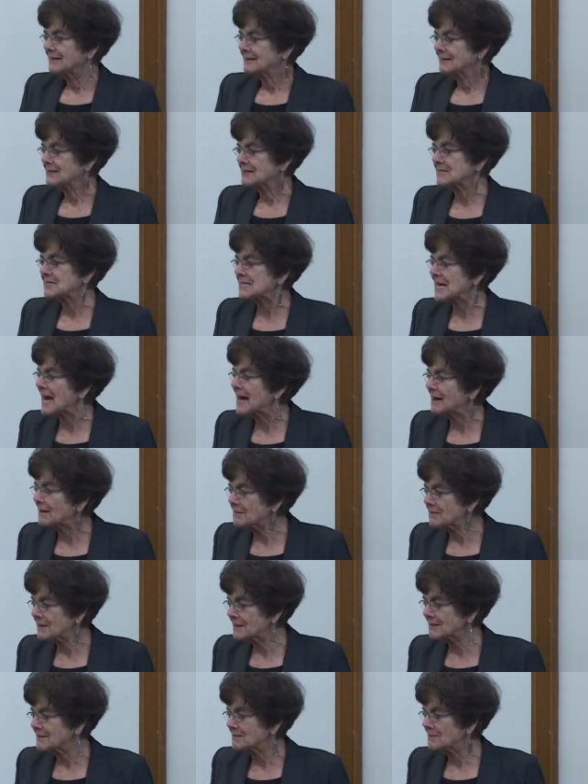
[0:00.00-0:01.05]
the South,
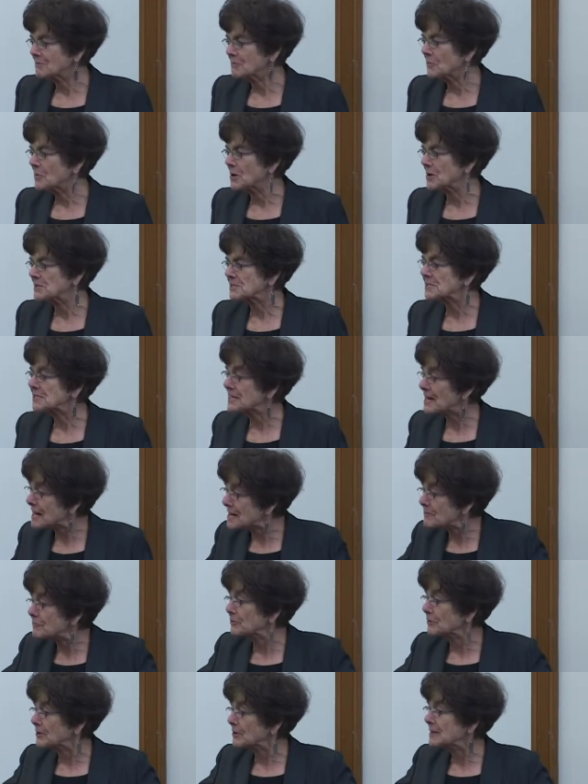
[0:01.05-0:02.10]
where
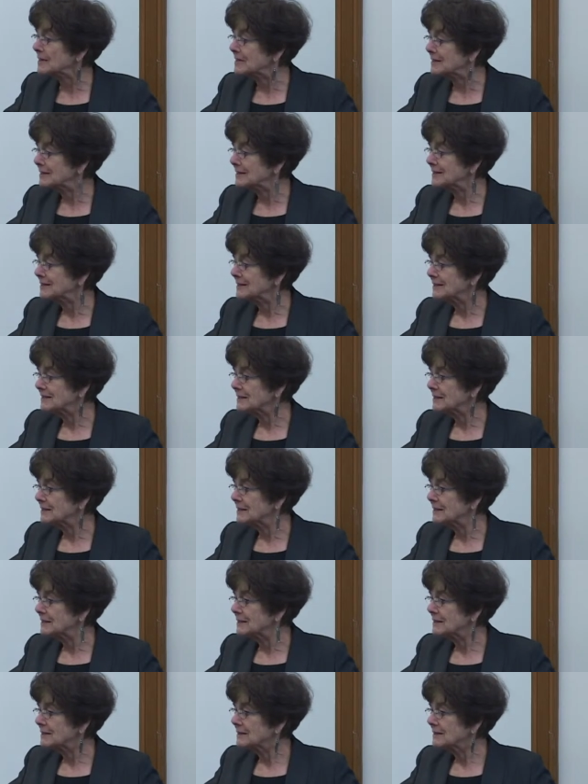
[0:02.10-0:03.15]
slavery
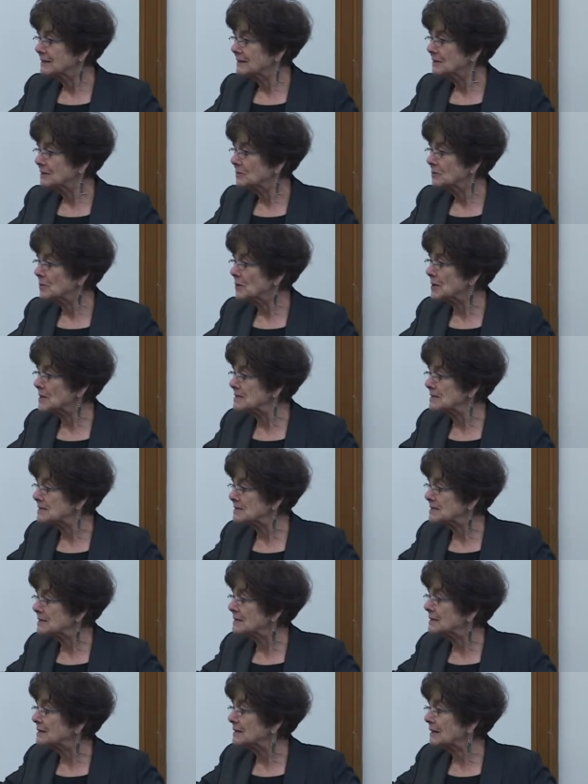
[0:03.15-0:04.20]
was,
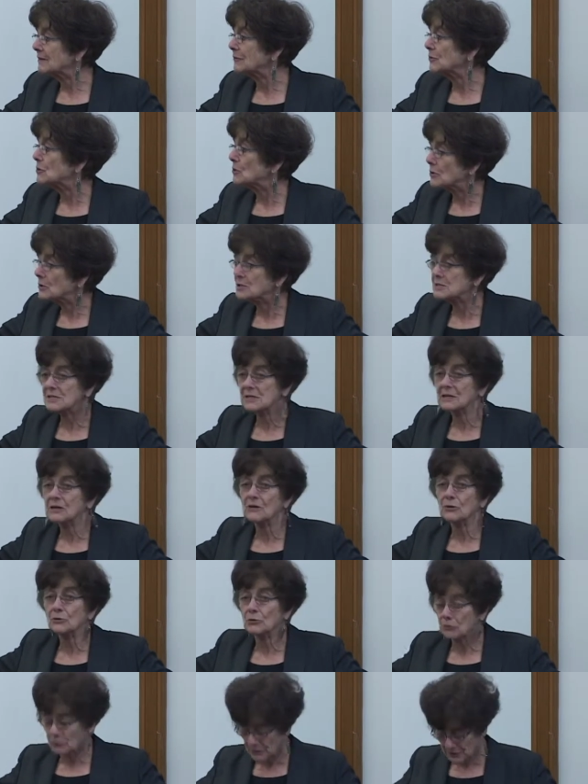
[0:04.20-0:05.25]
of course,
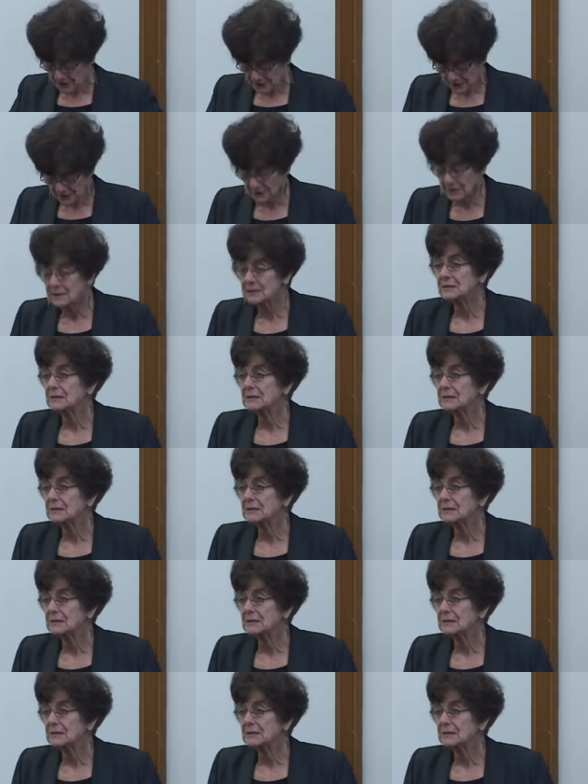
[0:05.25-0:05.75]
critical.